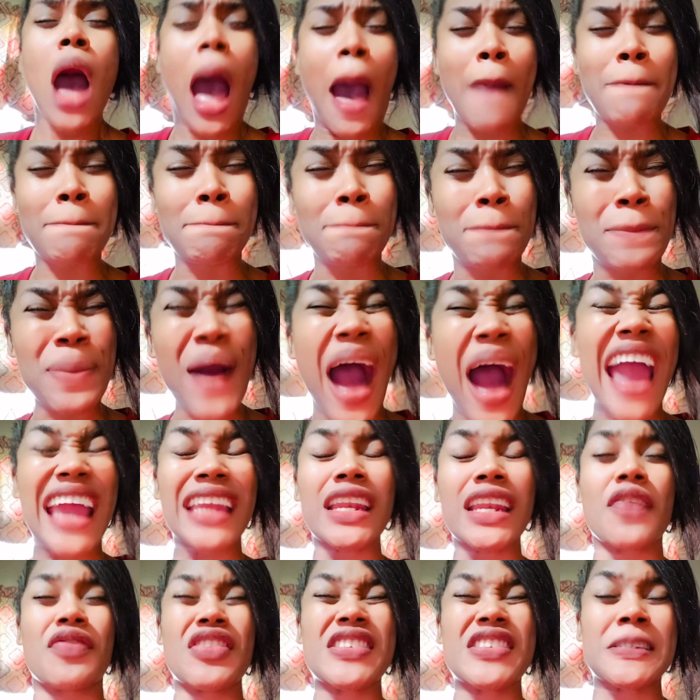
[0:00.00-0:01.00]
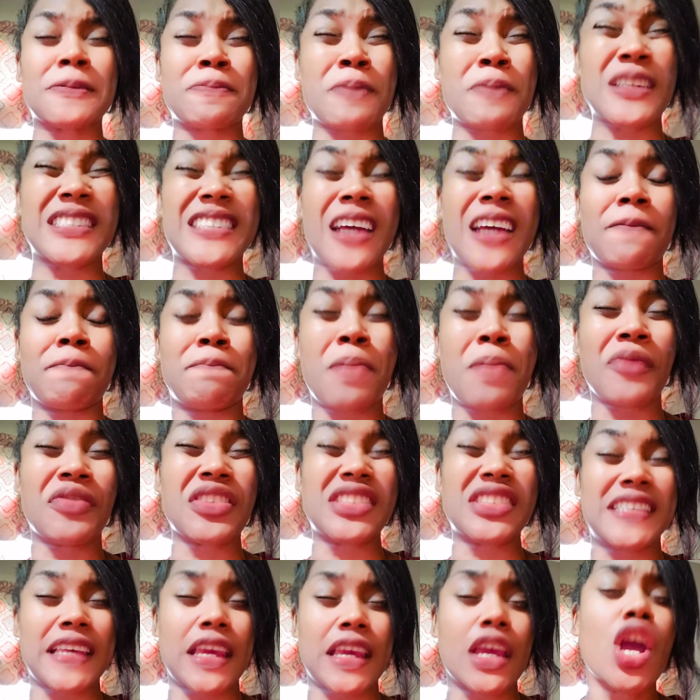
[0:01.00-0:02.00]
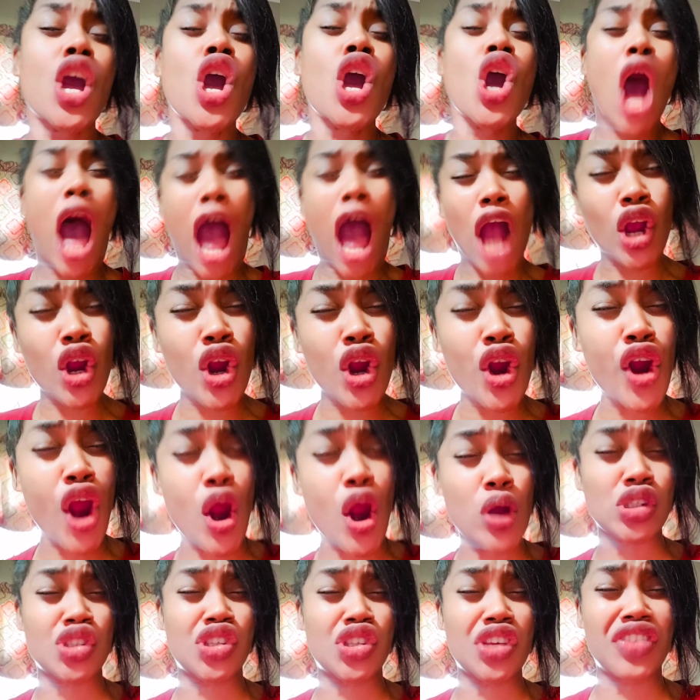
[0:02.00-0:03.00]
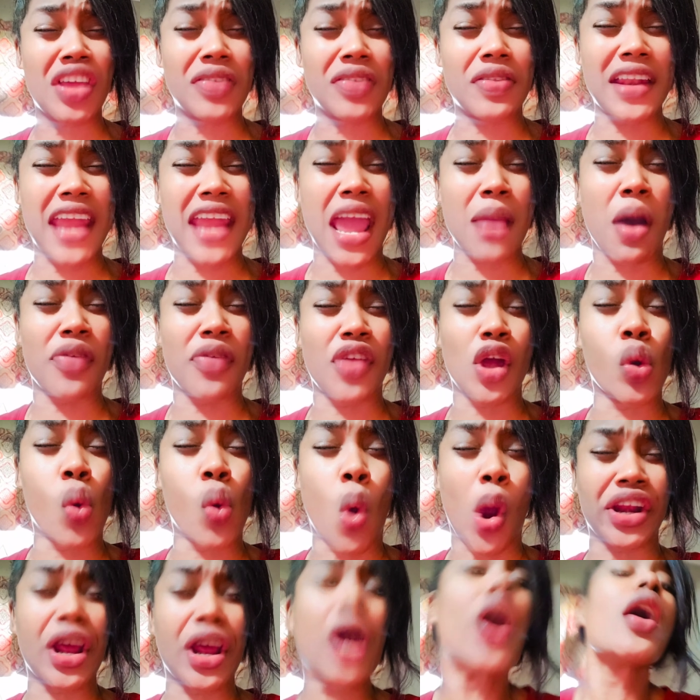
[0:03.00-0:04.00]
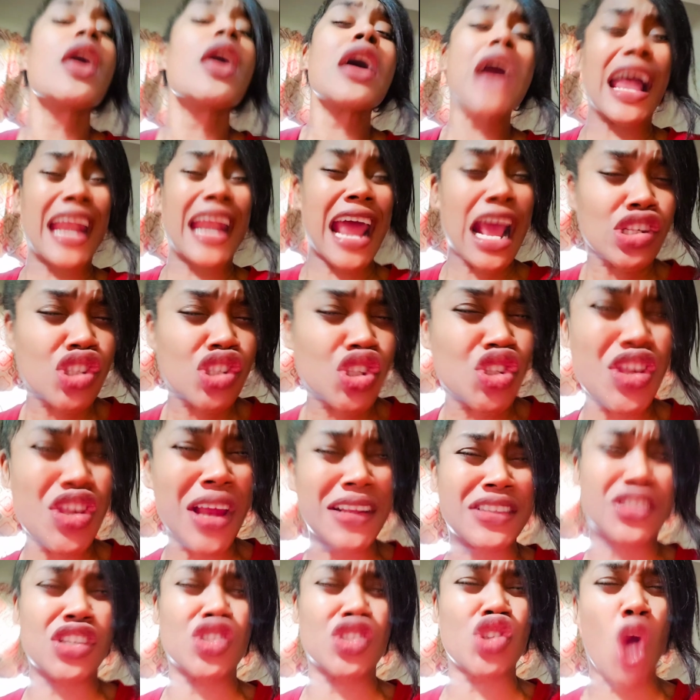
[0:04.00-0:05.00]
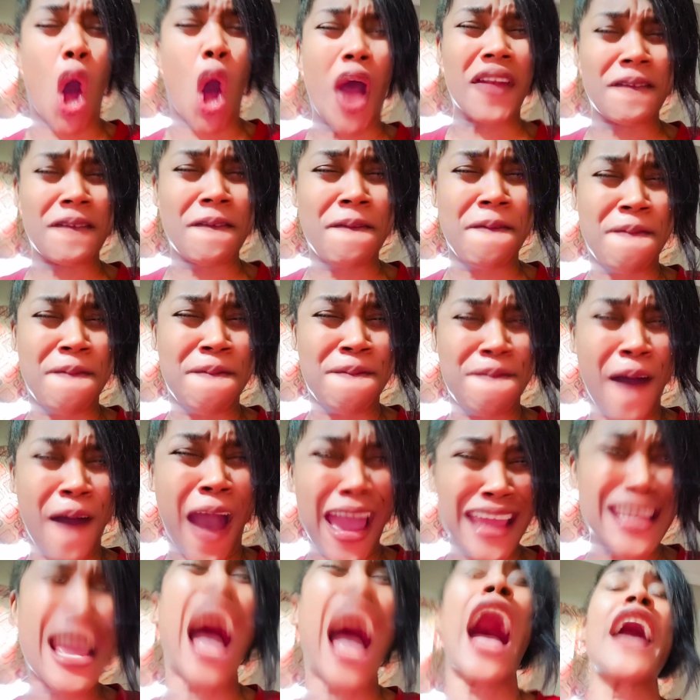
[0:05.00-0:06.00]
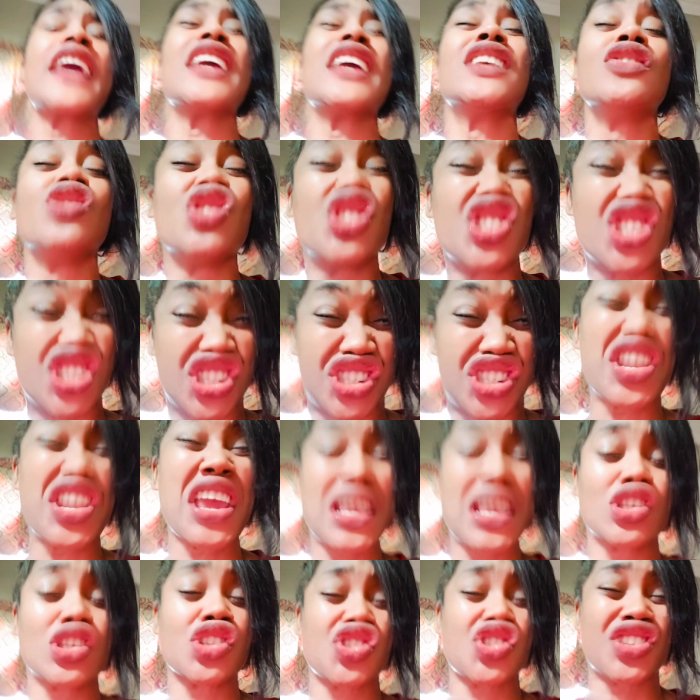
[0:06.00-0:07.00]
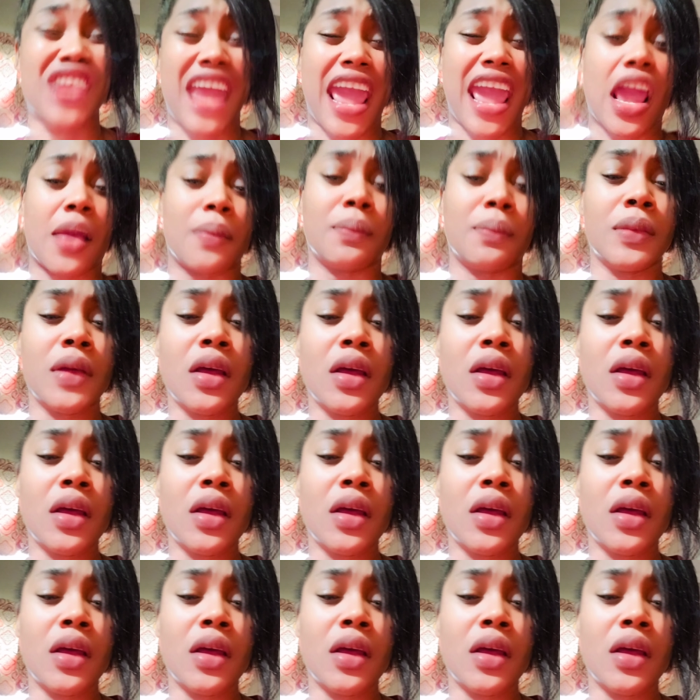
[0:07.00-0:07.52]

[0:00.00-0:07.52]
I bind every spirit of poverty. I curse it in the name of the Lord. And I set it on fire in Jesus' name.